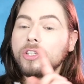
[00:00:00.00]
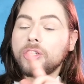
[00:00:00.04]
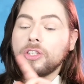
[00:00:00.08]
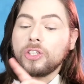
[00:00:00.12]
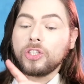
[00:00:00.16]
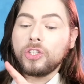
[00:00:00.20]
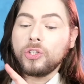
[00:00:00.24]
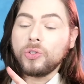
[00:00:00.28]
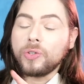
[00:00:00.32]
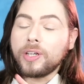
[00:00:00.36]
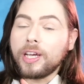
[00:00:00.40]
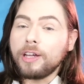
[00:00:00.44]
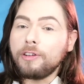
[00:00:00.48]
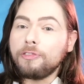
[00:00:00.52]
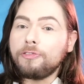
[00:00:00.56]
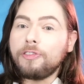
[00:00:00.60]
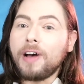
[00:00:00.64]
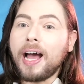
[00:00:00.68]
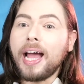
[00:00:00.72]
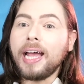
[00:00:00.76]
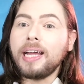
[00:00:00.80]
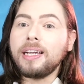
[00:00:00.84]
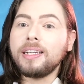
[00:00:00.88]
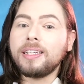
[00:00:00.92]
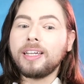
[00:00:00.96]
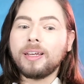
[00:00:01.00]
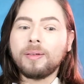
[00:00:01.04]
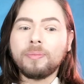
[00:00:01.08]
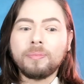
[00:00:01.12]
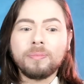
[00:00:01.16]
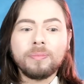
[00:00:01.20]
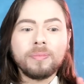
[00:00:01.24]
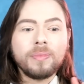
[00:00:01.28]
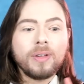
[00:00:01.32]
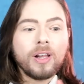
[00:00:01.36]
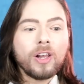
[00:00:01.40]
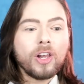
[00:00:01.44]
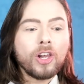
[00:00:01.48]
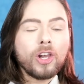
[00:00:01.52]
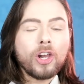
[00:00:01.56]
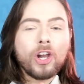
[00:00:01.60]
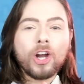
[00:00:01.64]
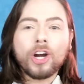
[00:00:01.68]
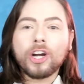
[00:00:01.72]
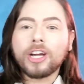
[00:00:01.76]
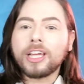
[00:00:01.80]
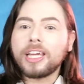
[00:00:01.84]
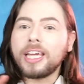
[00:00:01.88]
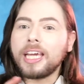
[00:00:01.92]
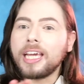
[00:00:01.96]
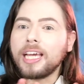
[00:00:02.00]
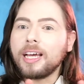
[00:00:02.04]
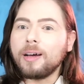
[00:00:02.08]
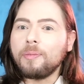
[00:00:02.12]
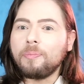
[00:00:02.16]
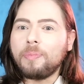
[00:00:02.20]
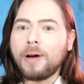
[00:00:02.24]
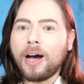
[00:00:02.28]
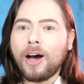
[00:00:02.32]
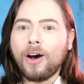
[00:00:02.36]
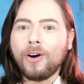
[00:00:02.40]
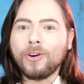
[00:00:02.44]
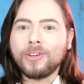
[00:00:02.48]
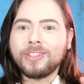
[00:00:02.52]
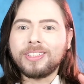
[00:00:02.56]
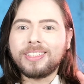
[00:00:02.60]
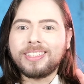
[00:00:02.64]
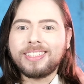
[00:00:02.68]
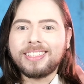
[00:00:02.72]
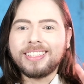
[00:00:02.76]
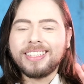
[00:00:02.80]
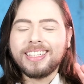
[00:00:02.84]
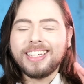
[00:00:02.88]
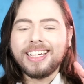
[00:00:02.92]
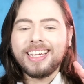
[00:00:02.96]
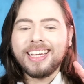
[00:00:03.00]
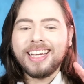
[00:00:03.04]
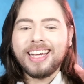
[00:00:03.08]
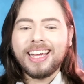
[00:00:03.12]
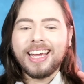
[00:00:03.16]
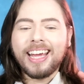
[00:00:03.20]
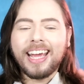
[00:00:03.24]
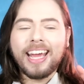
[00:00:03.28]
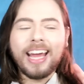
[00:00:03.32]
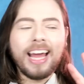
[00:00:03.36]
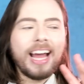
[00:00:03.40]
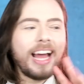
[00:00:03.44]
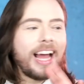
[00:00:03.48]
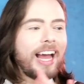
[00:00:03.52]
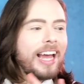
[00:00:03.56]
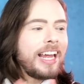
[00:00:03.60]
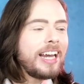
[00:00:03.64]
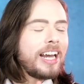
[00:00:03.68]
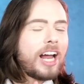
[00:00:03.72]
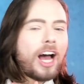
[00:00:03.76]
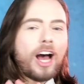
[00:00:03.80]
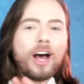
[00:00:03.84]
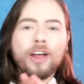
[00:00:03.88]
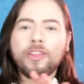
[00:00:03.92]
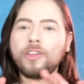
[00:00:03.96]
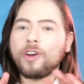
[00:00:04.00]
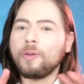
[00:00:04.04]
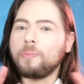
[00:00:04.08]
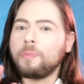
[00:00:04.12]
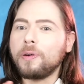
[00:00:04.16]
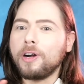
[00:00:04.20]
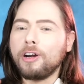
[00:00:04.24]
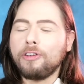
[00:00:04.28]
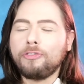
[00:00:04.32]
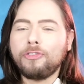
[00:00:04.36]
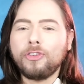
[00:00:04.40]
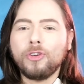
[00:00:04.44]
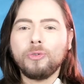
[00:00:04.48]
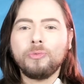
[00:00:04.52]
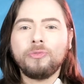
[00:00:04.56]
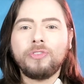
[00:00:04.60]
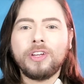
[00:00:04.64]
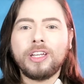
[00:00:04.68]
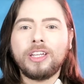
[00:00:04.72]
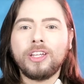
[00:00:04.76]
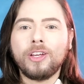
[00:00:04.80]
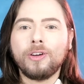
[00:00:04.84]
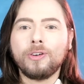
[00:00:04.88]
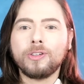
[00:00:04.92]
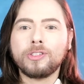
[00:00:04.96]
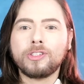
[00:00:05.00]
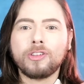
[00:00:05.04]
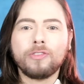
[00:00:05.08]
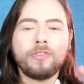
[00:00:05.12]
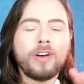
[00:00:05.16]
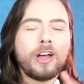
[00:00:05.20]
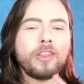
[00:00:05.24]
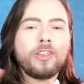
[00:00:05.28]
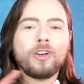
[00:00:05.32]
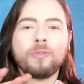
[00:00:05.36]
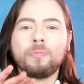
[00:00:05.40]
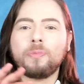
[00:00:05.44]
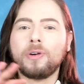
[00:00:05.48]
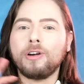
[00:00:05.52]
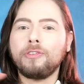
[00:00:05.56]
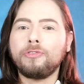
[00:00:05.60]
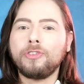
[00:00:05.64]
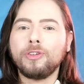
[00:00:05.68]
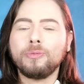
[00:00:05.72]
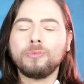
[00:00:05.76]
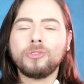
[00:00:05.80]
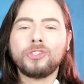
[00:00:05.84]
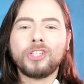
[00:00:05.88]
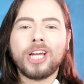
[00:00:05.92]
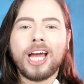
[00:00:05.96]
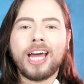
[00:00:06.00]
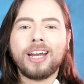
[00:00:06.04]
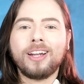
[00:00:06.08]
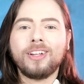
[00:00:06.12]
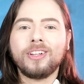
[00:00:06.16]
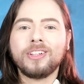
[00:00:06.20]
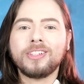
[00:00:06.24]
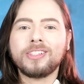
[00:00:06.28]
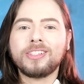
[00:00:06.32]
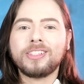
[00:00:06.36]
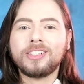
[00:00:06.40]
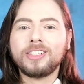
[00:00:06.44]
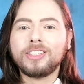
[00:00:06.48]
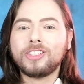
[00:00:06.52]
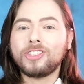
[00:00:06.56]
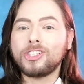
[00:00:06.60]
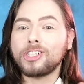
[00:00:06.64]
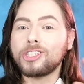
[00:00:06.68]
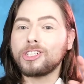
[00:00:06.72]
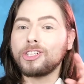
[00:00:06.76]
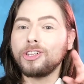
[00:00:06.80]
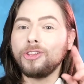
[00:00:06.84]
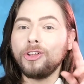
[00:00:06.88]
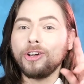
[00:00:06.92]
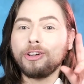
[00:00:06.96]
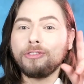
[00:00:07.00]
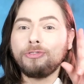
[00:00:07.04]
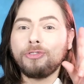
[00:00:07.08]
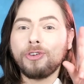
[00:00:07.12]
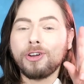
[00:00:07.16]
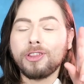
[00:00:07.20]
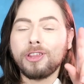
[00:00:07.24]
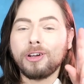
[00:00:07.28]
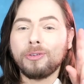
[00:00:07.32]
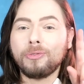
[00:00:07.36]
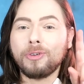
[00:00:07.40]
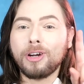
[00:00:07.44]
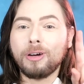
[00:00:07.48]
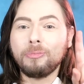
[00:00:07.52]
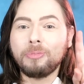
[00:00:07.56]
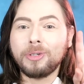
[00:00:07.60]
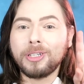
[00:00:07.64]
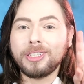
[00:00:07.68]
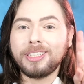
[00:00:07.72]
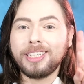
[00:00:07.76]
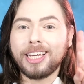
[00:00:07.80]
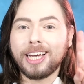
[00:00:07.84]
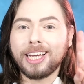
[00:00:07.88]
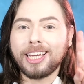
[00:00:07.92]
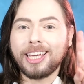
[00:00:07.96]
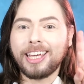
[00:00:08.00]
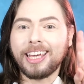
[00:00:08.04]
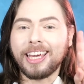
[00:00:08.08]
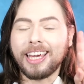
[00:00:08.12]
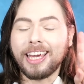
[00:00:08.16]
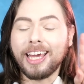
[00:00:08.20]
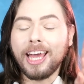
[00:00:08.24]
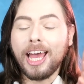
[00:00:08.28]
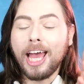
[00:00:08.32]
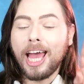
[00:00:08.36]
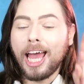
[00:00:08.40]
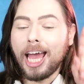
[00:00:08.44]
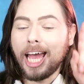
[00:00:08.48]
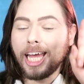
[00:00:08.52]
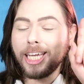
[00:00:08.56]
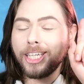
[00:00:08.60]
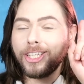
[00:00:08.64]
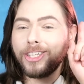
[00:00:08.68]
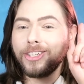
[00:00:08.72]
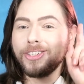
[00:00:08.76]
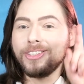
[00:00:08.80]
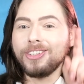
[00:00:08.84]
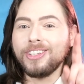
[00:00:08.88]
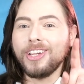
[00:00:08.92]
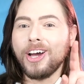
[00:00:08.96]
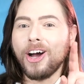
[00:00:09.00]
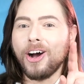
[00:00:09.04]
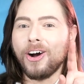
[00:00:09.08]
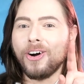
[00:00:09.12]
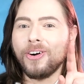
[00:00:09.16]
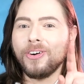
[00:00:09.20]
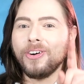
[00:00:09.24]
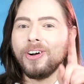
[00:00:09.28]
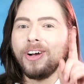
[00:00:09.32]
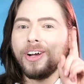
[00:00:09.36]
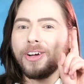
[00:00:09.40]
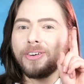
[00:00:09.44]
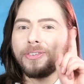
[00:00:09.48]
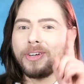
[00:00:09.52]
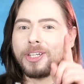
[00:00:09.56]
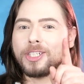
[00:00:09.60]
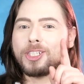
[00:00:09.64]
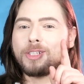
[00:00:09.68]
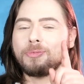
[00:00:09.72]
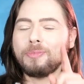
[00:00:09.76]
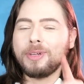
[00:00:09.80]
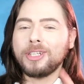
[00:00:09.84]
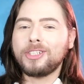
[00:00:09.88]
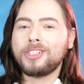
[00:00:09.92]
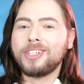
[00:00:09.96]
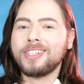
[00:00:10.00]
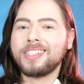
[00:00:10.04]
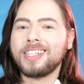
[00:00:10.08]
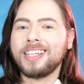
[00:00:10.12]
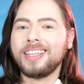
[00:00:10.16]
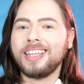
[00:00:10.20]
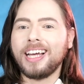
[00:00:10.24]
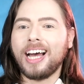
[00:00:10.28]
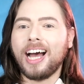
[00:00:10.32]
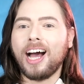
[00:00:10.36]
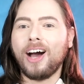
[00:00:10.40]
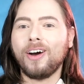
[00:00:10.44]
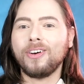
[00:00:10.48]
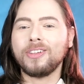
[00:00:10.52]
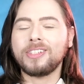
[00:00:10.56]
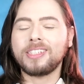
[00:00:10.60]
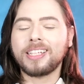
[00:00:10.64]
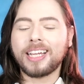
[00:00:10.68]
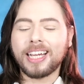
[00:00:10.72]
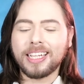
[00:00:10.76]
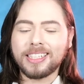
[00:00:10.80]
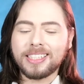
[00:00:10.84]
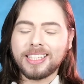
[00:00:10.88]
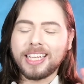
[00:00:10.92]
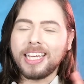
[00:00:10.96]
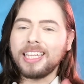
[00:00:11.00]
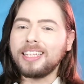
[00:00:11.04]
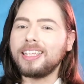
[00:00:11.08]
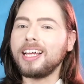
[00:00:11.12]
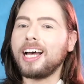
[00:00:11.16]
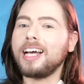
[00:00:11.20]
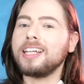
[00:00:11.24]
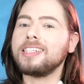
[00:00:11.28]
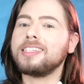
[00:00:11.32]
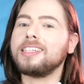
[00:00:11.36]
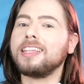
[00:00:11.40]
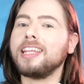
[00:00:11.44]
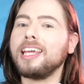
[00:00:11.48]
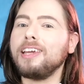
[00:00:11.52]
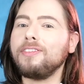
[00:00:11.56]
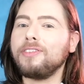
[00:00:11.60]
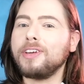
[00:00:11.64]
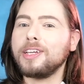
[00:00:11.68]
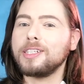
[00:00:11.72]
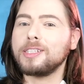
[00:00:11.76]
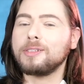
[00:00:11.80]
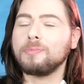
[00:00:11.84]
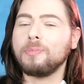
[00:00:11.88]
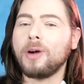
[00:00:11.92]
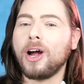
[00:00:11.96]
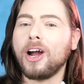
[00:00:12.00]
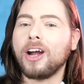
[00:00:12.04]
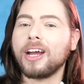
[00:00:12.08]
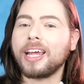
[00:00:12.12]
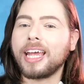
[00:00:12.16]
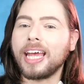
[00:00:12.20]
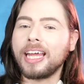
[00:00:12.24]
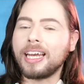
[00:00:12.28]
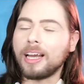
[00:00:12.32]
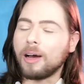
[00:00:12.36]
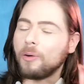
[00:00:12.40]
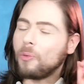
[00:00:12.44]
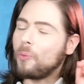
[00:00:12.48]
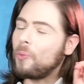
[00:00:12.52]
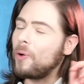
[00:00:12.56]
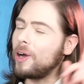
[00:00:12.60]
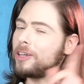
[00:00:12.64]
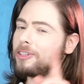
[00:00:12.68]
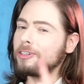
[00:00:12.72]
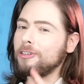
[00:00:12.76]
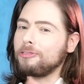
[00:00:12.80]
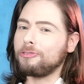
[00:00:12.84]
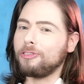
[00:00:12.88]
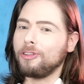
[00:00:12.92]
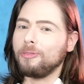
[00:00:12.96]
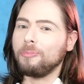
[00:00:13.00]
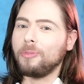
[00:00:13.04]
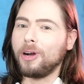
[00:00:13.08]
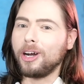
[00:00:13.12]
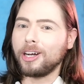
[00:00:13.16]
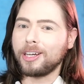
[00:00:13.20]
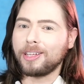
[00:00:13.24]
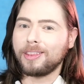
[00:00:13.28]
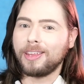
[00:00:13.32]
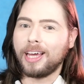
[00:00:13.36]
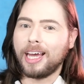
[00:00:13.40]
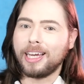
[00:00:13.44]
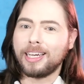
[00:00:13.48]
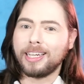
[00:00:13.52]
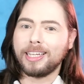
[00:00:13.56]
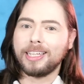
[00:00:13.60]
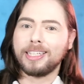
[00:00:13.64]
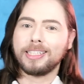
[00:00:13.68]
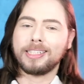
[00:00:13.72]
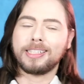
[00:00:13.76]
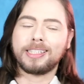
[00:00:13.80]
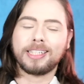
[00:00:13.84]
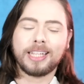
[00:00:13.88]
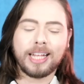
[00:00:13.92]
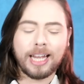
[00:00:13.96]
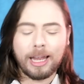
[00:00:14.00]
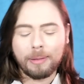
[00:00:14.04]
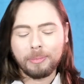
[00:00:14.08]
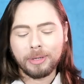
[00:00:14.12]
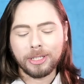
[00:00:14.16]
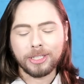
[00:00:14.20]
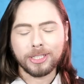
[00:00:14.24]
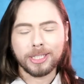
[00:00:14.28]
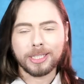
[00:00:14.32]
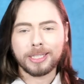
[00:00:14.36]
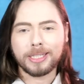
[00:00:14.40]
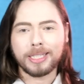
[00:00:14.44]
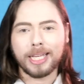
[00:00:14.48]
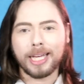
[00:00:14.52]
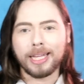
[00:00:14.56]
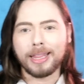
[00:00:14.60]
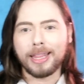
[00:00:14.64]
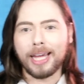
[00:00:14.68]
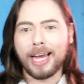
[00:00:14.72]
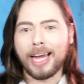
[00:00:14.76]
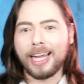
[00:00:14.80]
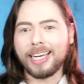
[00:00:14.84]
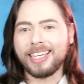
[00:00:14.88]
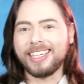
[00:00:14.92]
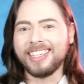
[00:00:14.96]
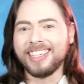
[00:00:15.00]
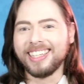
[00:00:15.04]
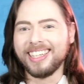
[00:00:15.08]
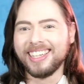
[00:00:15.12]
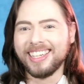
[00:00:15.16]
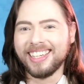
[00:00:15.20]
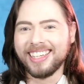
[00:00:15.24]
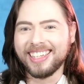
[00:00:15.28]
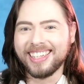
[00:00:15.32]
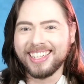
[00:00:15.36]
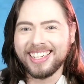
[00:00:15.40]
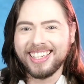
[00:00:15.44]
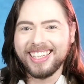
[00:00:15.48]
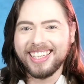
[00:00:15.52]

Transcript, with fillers: you can find him lurking about in other perfume videos of other perfume channels. Just look for the rubber ducky, and you know Rich Mitch is in the house because he does leave his mark, and a wonderful mark that is. Let me just say that.